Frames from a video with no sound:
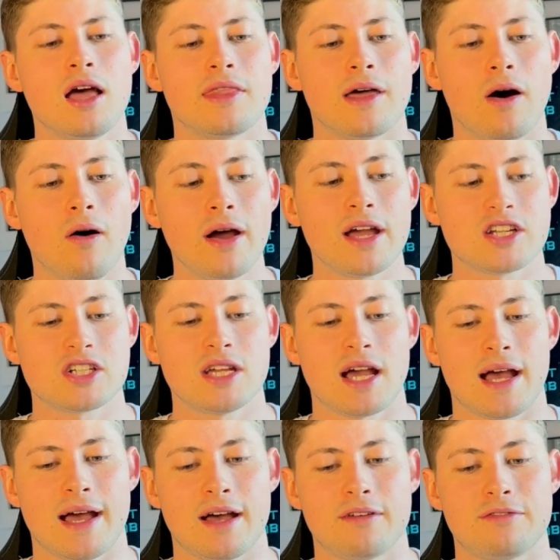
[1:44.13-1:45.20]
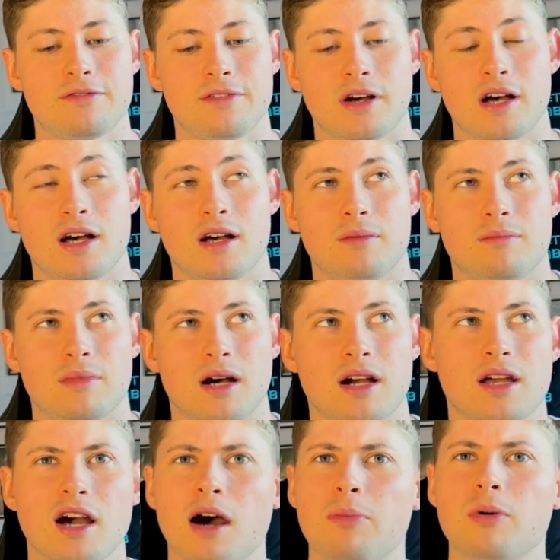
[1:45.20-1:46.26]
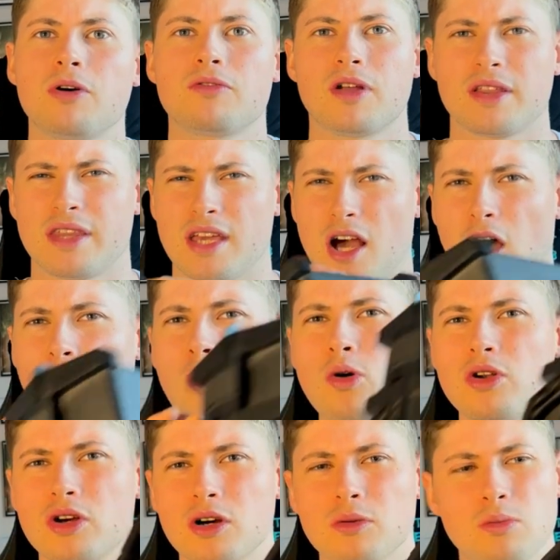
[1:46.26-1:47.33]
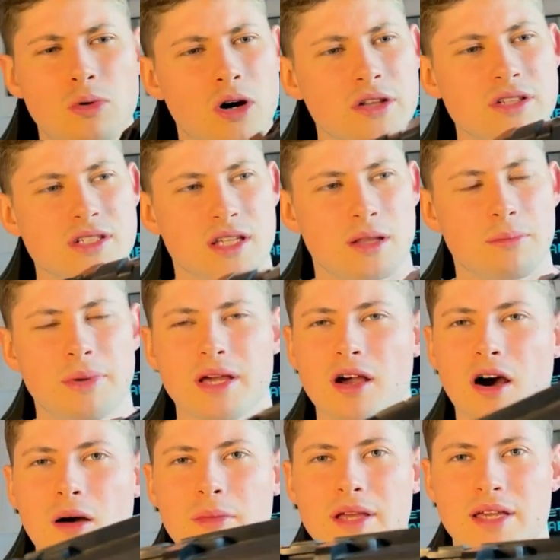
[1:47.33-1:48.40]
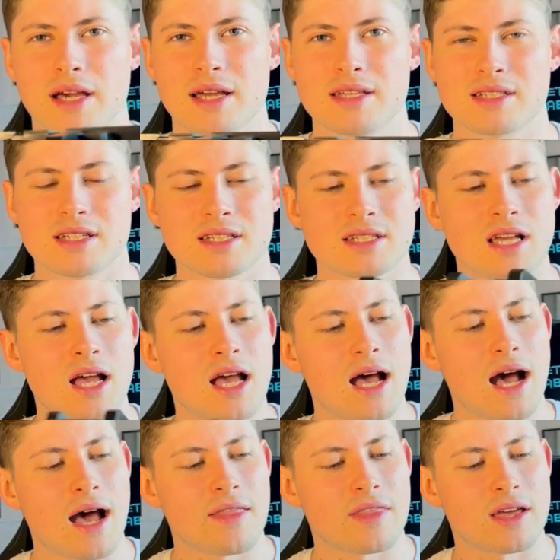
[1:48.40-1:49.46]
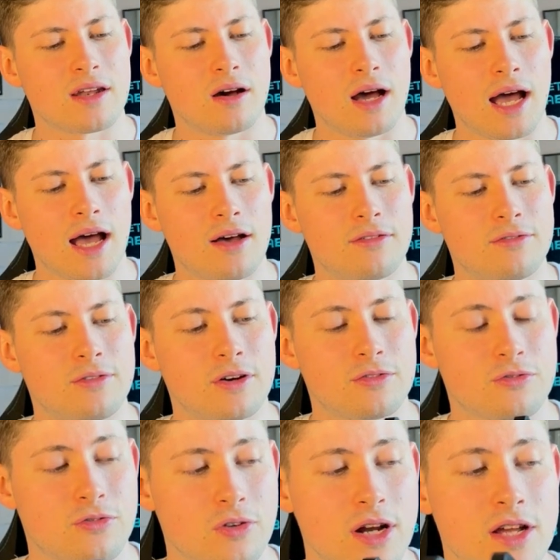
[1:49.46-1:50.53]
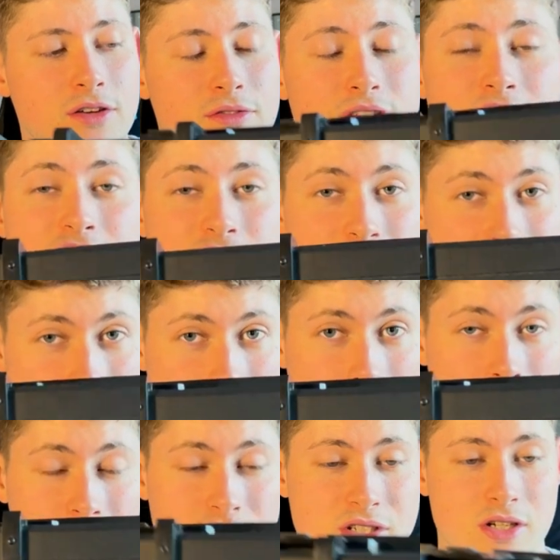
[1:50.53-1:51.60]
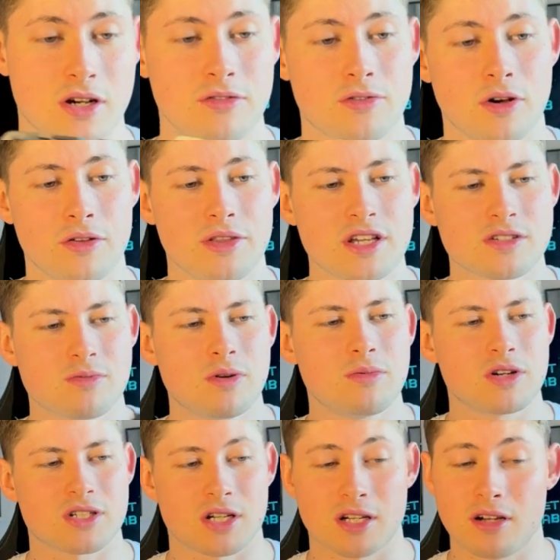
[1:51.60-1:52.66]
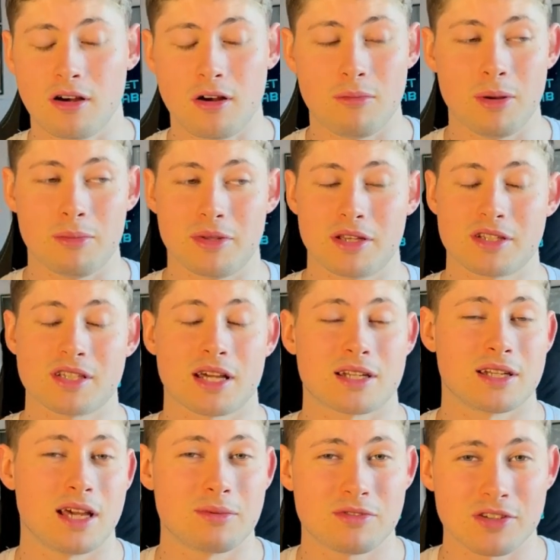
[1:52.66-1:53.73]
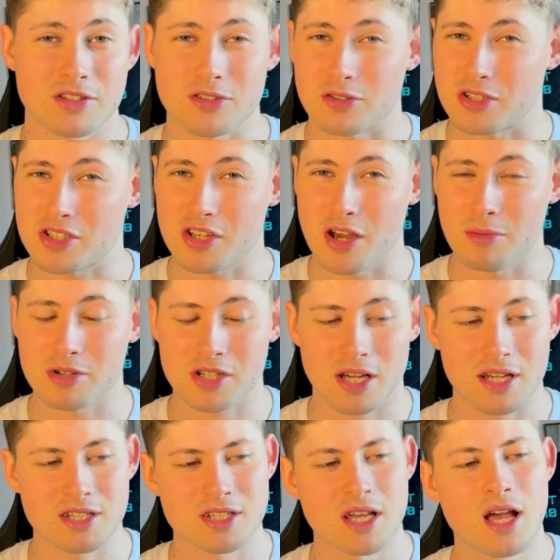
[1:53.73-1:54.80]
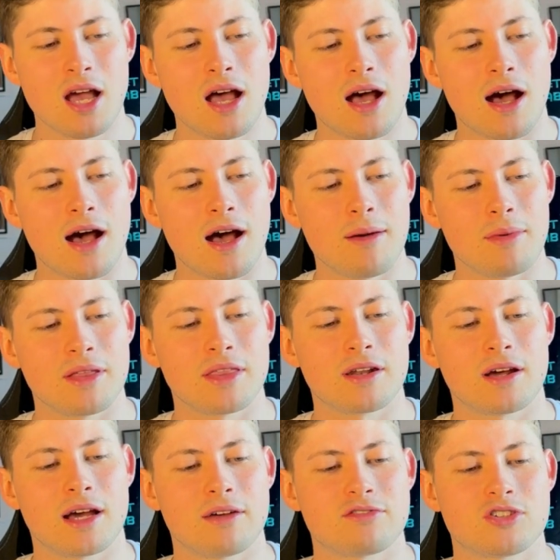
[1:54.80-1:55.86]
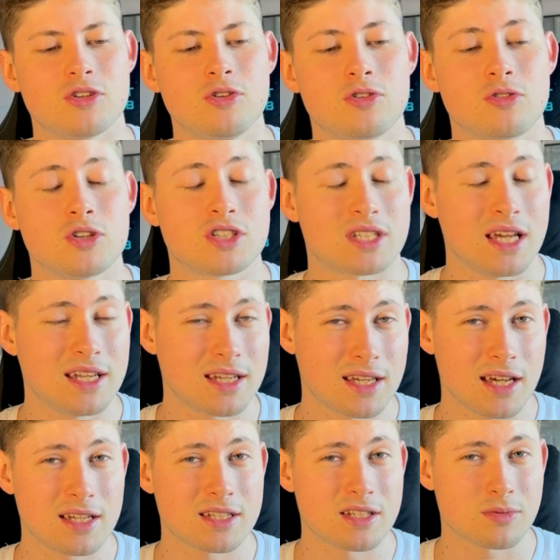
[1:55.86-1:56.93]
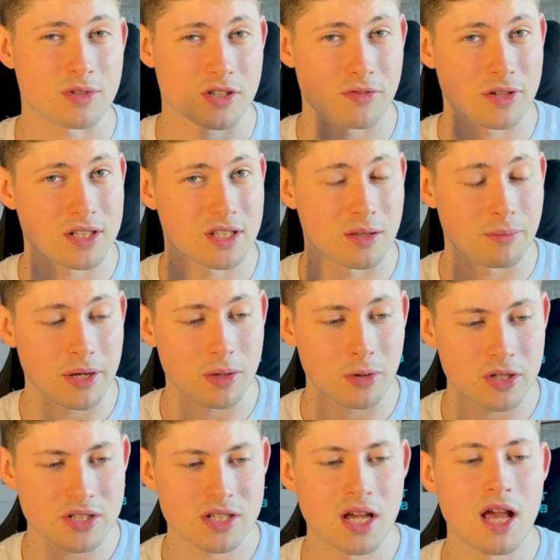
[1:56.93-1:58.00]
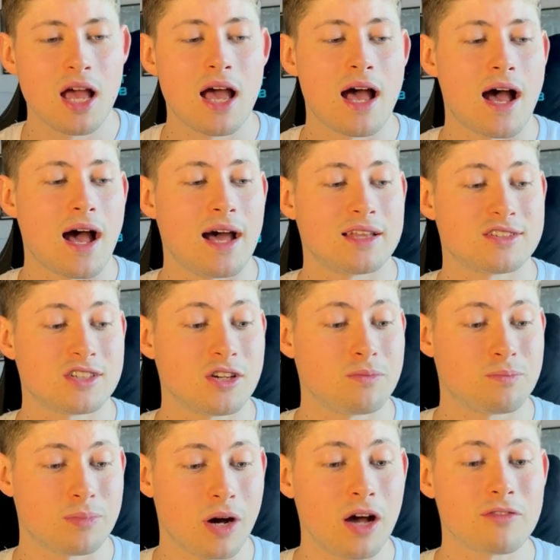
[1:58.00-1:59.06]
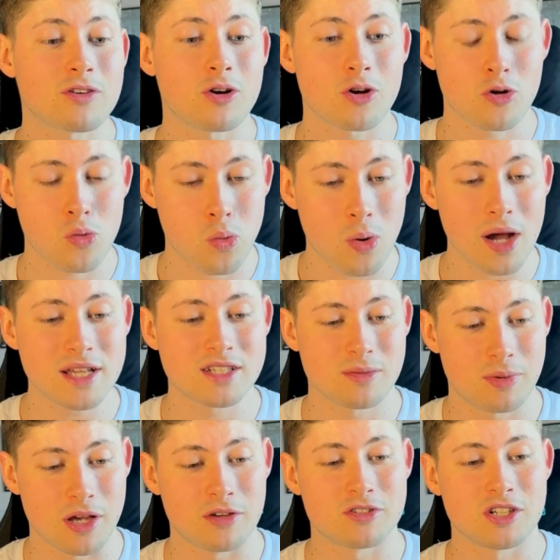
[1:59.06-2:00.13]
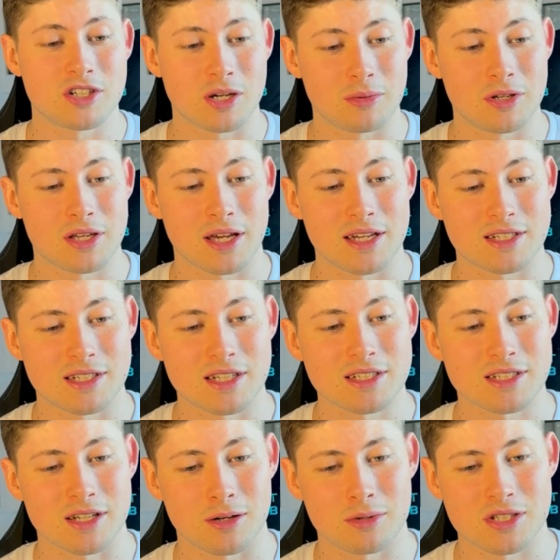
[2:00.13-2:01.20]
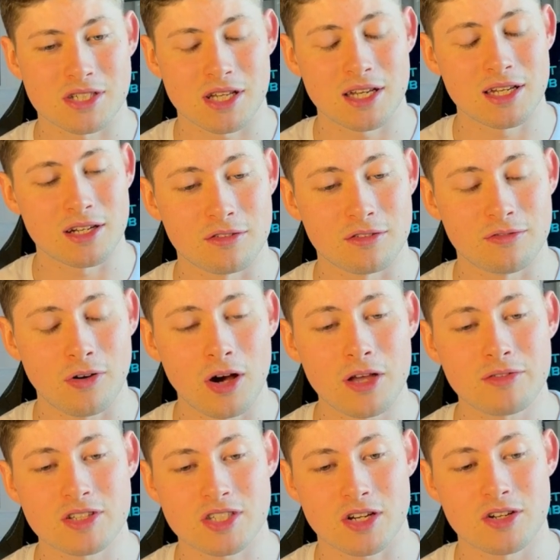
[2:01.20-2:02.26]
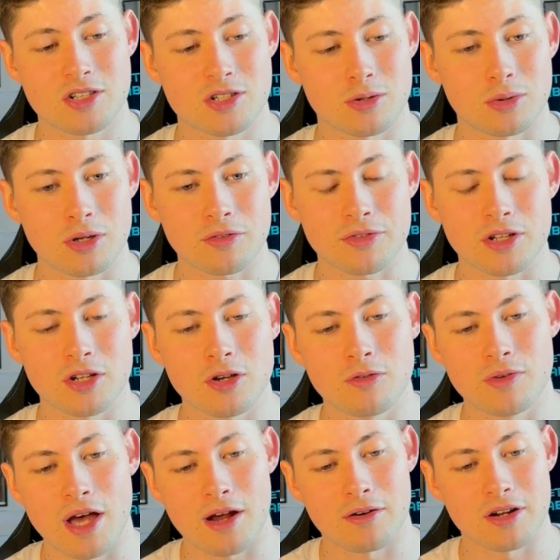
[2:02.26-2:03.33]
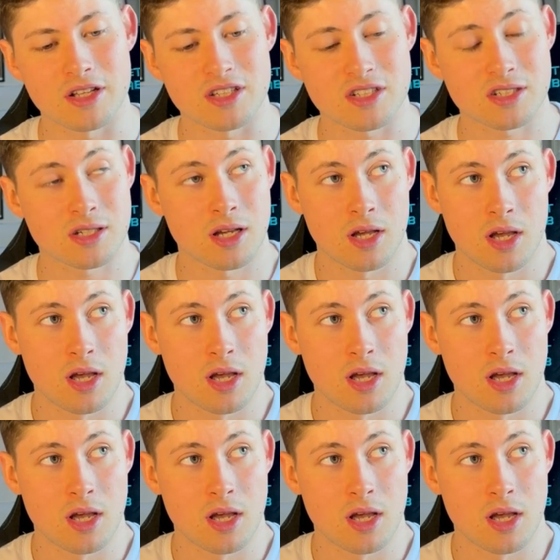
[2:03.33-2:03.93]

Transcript: Now I actually have um, a couple of like the older ones, like the big army cases, and then I have three of these newer ones. So I've got this one, which I can't remember the exact name, I think it's called a skirmish case. Um, and then I have two Crusader cases, which I think are the big ones. And so I've got quite a bit of G W cases, I would say, five in total, and of the new variants.